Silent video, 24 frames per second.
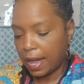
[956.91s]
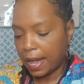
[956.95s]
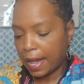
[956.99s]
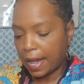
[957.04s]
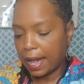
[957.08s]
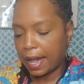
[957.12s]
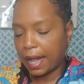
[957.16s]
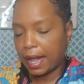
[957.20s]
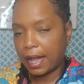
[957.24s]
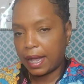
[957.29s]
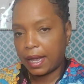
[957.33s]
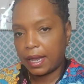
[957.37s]

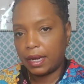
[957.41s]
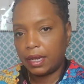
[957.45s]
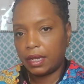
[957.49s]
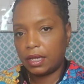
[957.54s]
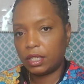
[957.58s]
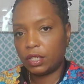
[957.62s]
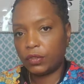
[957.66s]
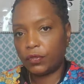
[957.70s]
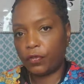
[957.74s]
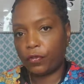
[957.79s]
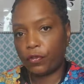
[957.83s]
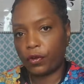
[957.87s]
and
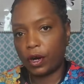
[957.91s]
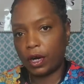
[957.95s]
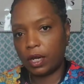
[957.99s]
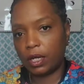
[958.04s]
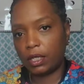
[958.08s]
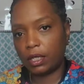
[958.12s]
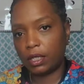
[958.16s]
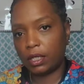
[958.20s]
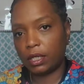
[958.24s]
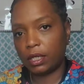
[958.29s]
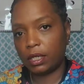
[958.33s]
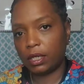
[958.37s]
it's
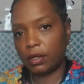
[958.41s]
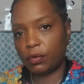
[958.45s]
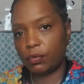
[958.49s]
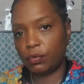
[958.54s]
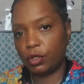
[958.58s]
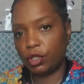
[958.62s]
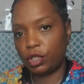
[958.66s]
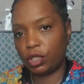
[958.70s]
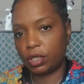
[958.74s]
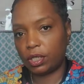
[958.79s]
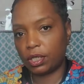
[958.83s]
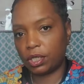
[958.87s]
front,
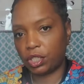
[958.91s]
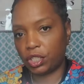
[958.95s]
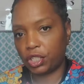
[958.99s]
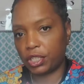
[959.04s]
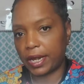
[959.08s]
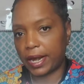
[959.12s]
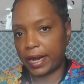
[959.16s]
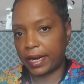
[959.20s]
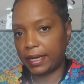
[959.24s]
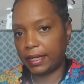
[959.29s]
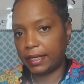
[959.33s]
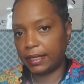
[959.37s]
which is a
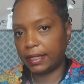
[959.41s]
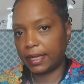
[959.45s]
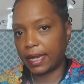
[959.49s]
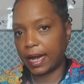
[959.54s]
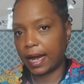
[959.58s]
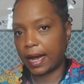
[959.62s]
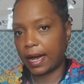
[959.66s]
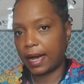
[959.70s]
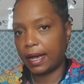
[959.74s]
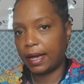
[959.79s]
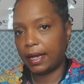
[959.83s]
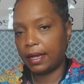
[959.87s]
shiny
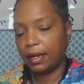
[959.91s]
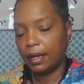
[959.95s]
side,